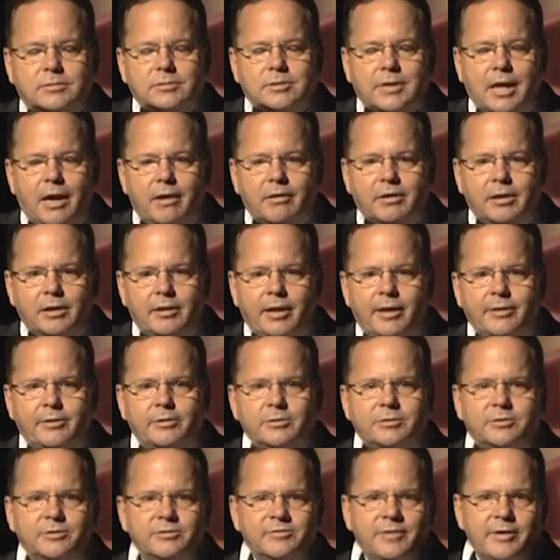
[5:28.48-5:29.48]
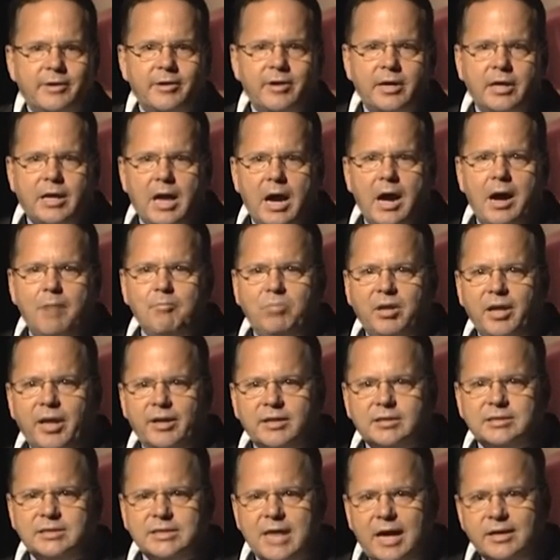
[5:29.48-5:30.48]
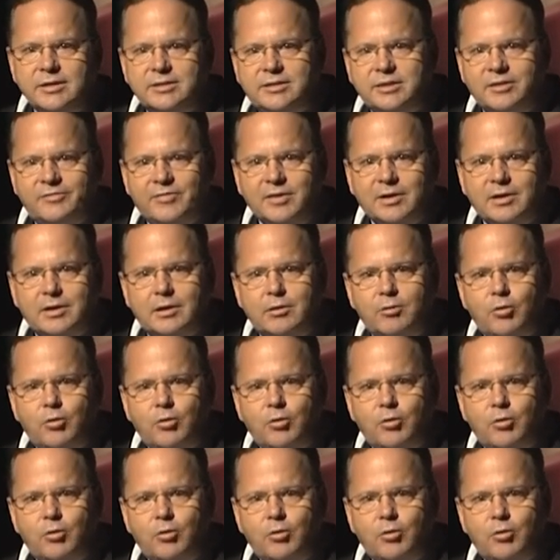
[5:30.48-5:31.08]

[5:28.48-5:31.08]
calculator to very complex scientific